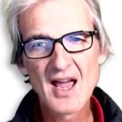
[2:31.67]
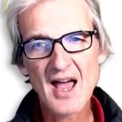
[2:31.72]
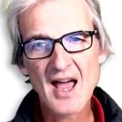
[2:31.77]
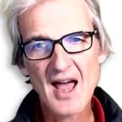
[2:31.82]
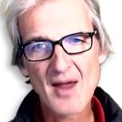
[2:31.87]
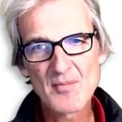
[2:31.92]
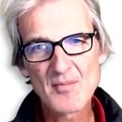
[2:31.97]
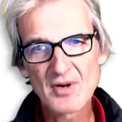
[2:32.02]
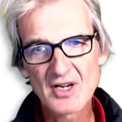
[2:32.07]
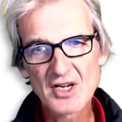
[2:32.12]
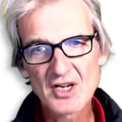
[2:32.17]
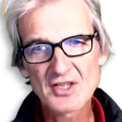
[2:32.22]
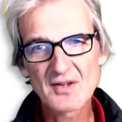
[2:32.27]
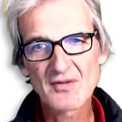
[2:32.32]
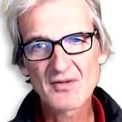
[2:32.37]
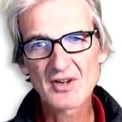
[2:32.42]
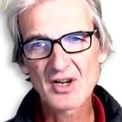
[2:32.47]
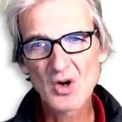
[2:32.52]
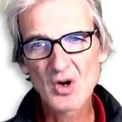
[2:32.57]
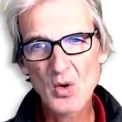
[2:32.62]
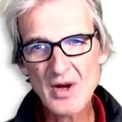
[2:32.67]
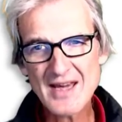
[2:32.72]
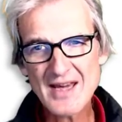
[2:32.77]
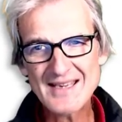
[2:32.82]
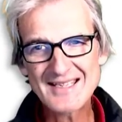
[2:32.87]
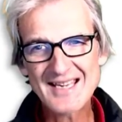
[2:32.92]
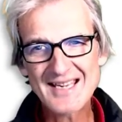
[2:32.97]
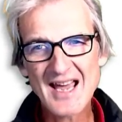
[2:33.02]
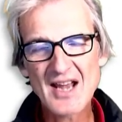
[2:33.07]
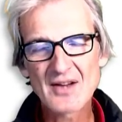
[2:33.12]
And because of the Queen
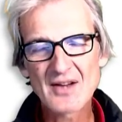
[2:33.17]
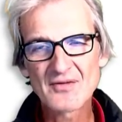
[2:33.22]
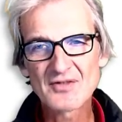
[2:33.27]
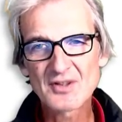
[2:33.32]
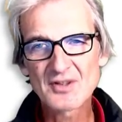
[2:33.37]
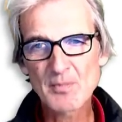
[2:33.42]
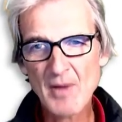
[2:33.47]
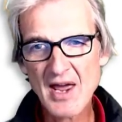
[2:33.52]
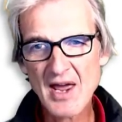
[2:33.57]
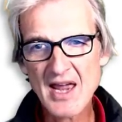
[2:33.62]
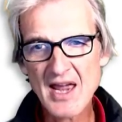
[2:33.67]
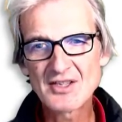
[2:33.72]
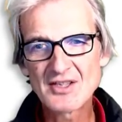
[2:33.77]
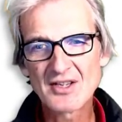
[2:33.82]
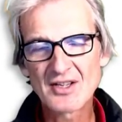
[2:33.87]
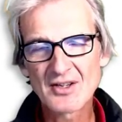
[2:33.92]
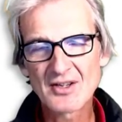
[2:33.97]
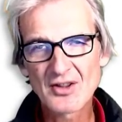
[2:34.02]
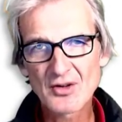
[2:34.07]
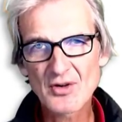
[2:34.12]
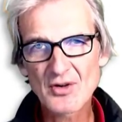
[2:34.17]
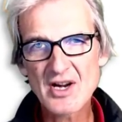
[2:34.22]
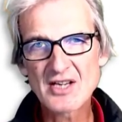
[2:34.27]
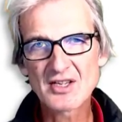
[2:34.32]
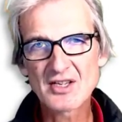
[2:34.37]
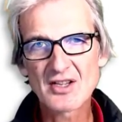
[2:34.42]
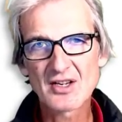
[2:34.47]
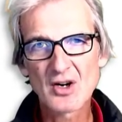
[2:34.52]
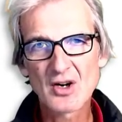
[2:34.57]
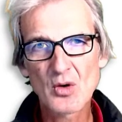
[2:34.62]
10 of spades and the 3
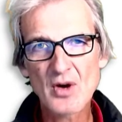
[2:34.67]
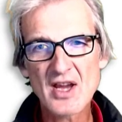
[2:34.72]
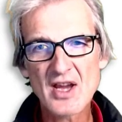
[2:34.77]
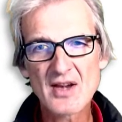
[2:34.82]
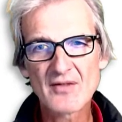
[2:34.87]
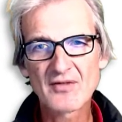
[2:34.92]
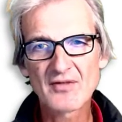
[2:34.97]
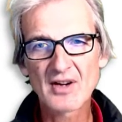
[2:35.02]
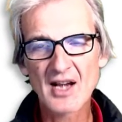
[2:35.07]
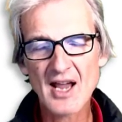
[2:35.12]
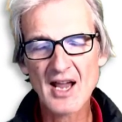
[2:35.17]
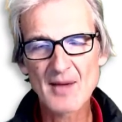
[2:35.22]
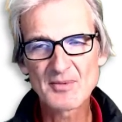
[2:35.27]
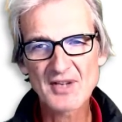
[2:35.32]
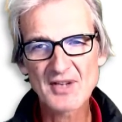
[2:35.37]
to the Queen of clubs,